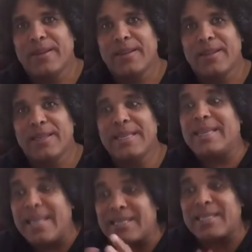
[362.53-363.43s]

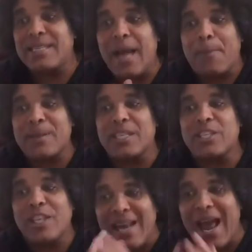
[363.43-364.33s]
This is
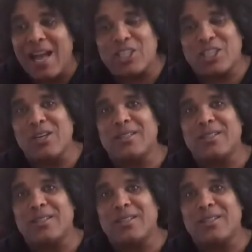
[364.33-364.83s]
opposition in action.